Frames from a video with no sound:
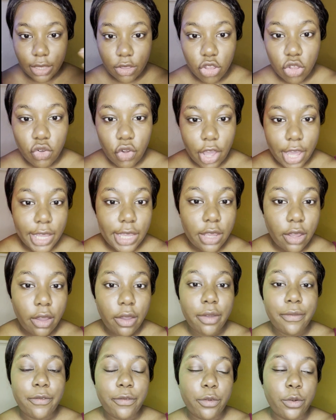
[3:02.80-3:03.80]
try and go
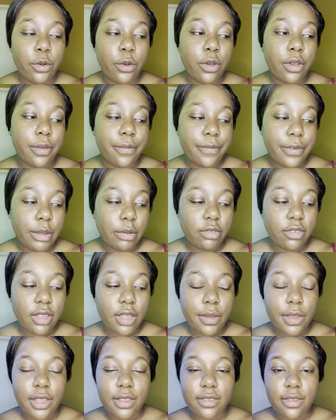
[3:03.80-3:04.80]
in for a
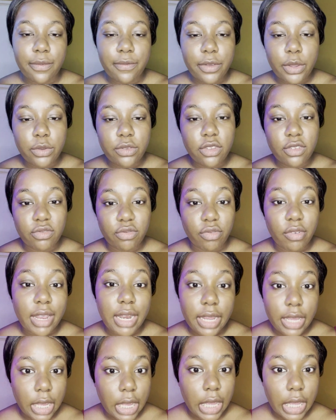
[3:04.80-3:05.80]
filter because a filter is
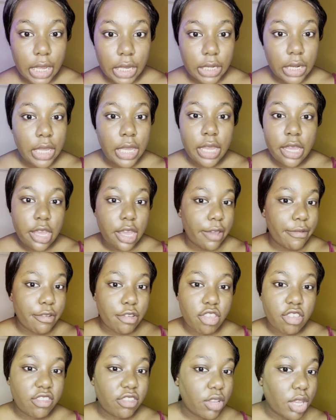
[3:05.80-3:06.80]
really good if you're
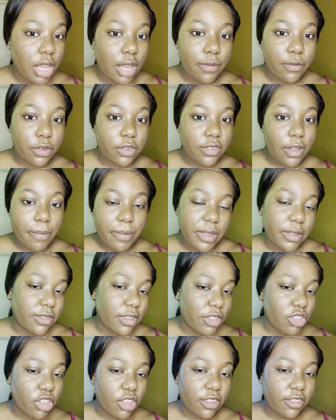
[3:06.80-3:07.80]
just looking for something
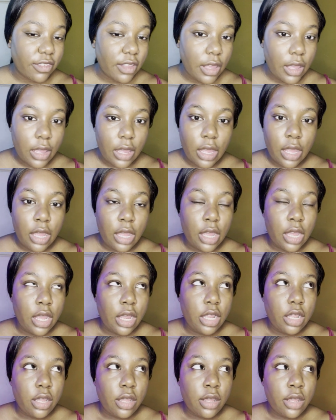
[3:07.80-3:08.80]
to just
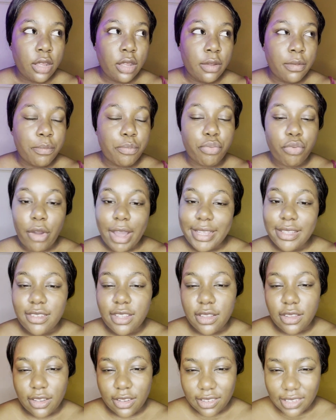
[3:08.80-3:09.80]

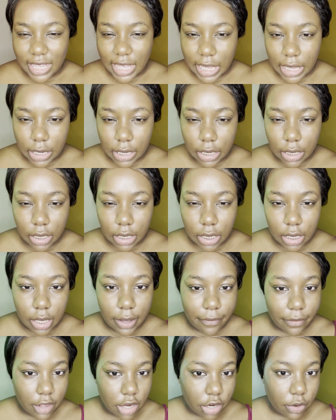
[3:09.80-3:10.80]
brighten the skin,
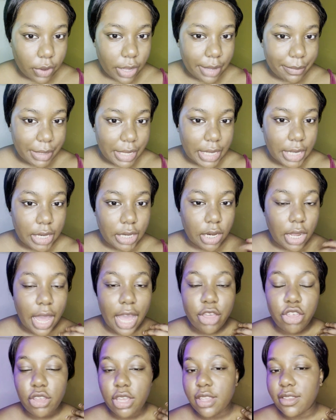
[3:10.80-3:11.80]
if you know what I mean.
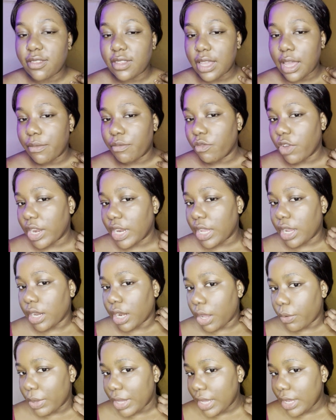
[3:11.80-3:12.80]
As you can see, I'm really
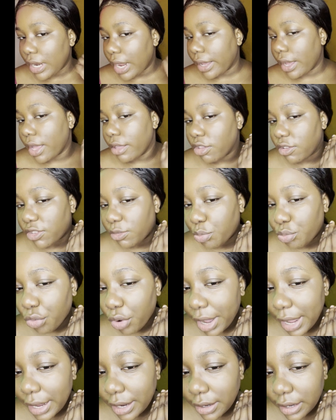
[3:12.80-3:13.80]
glowy, like I just
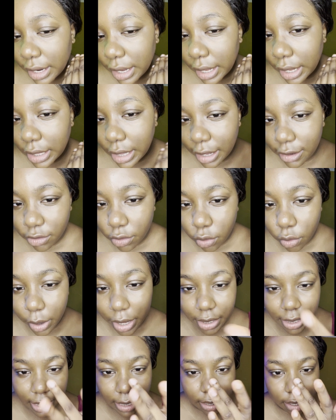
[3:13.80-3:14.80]
brightened it. That's all
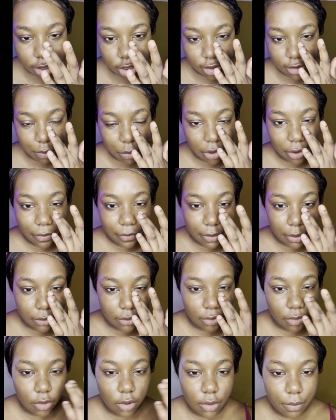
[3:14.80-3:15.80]
I did. I just put a
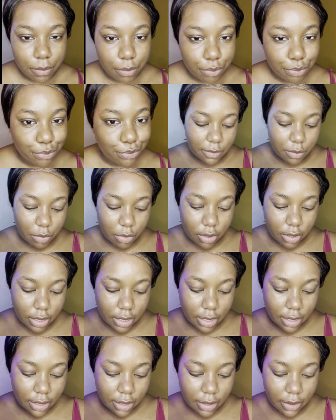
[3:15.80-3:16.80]
filter on.
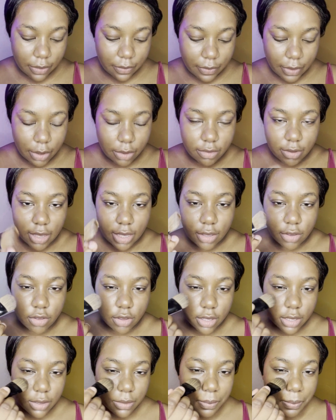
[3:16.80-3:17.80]
My
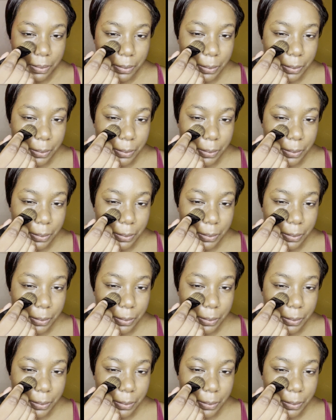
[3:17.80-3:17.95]
foundation.